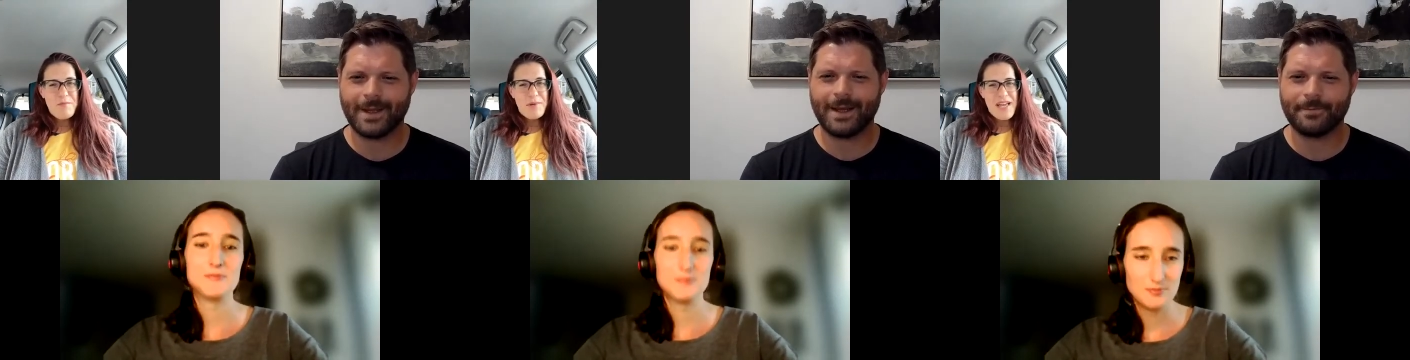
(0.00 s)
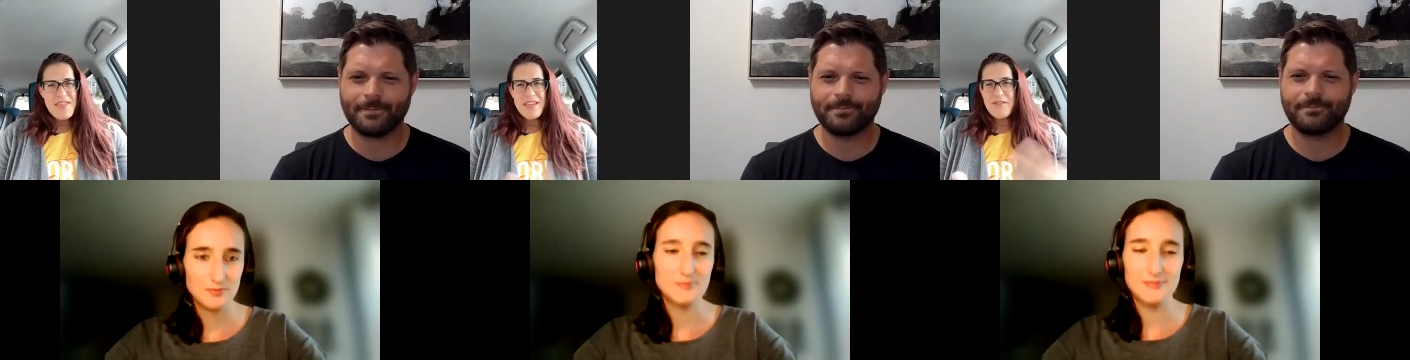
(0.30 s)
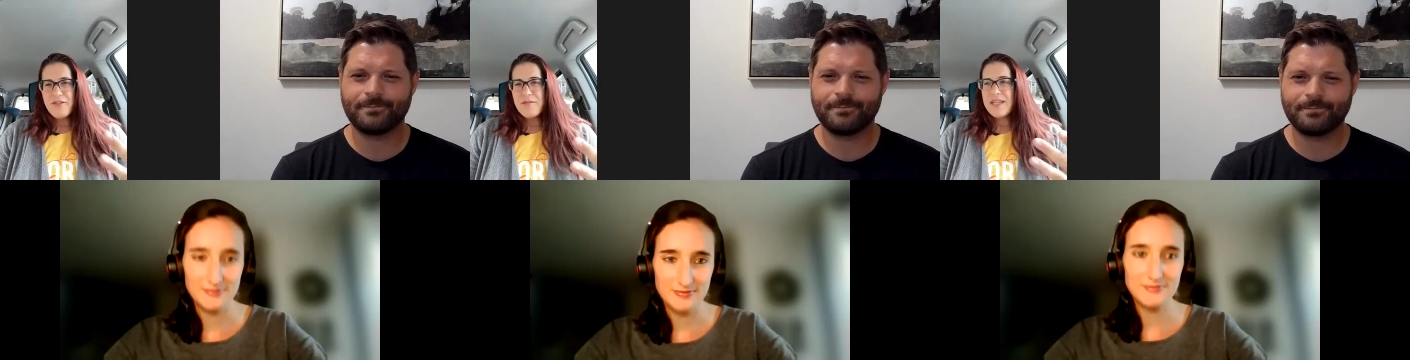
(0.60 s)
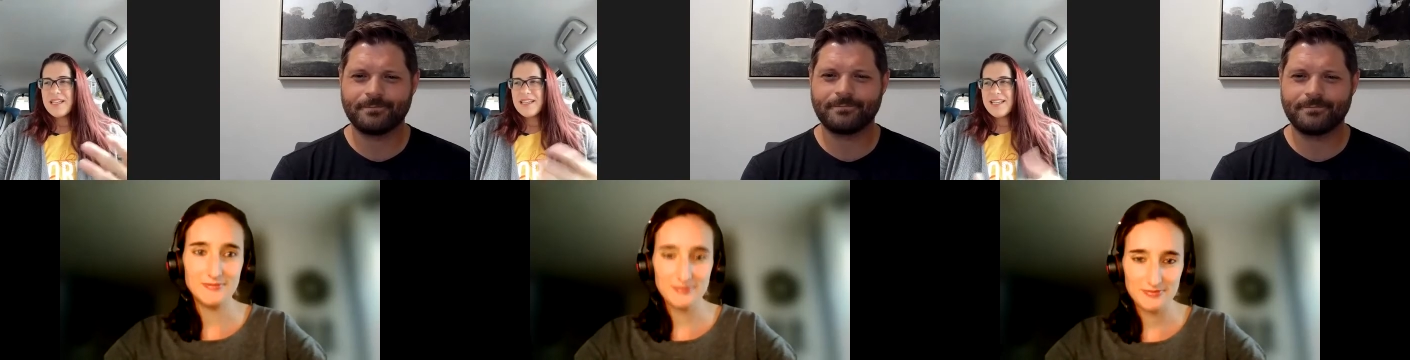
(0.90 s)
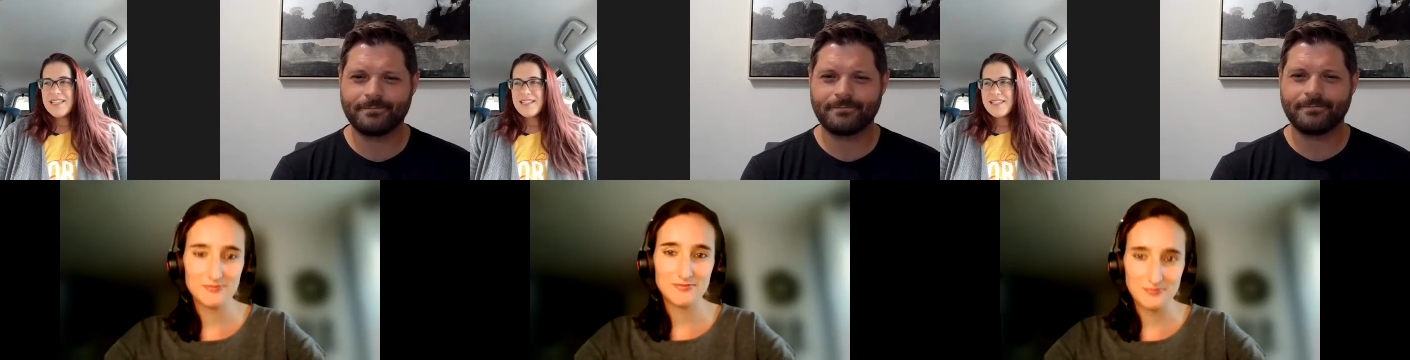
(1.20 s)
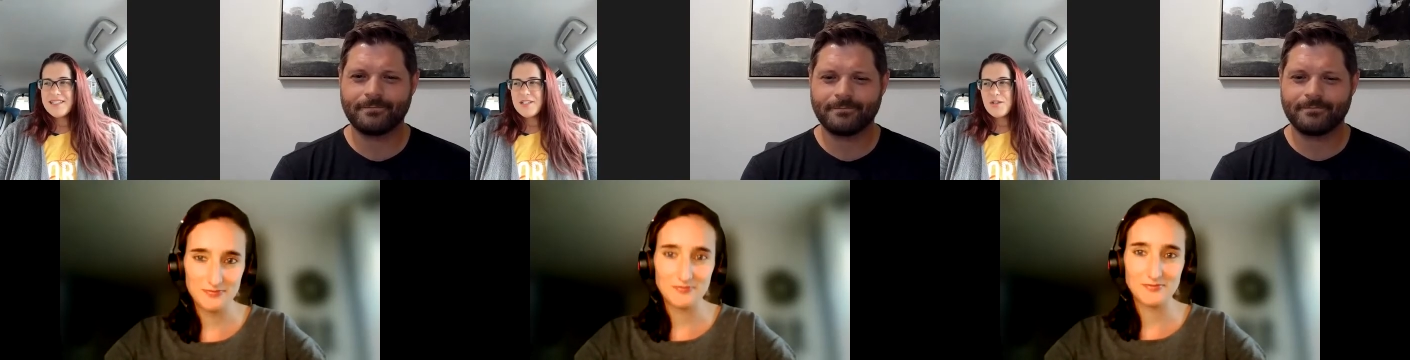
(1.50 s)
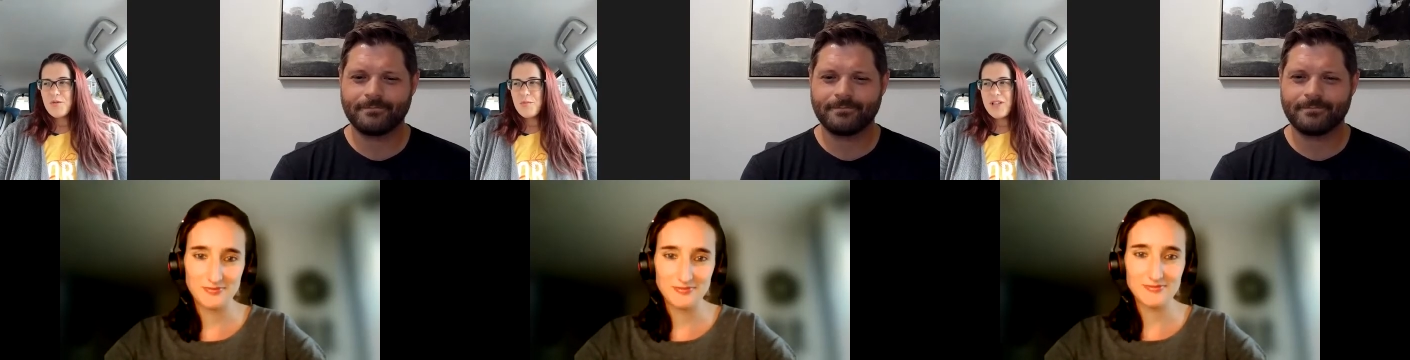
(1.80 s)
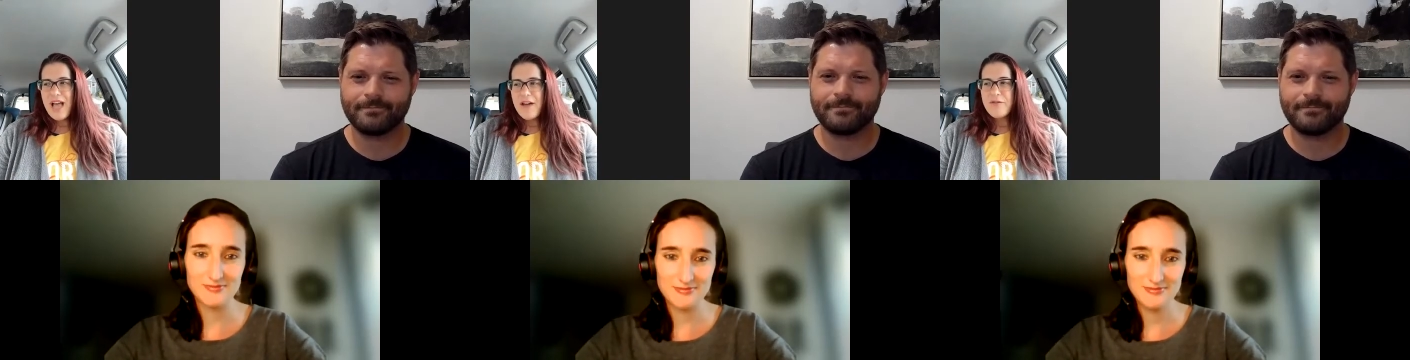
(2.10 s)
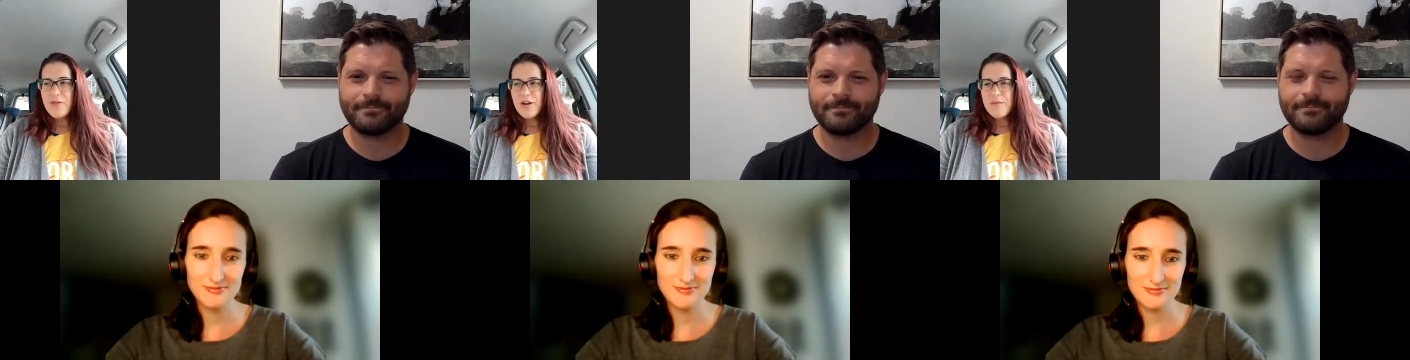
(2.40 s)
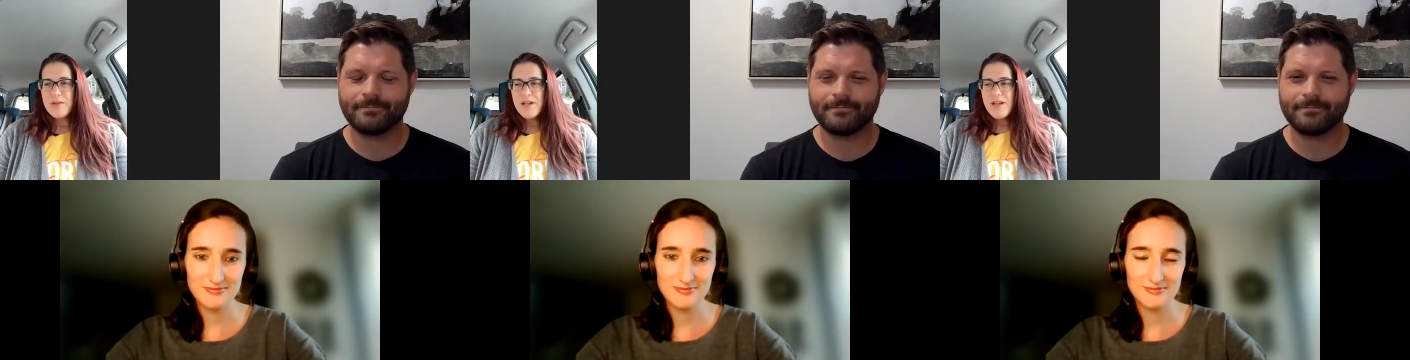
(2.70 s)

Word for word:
Speaker 1: Yeah. But I think for me, LinkedIn is a new platform.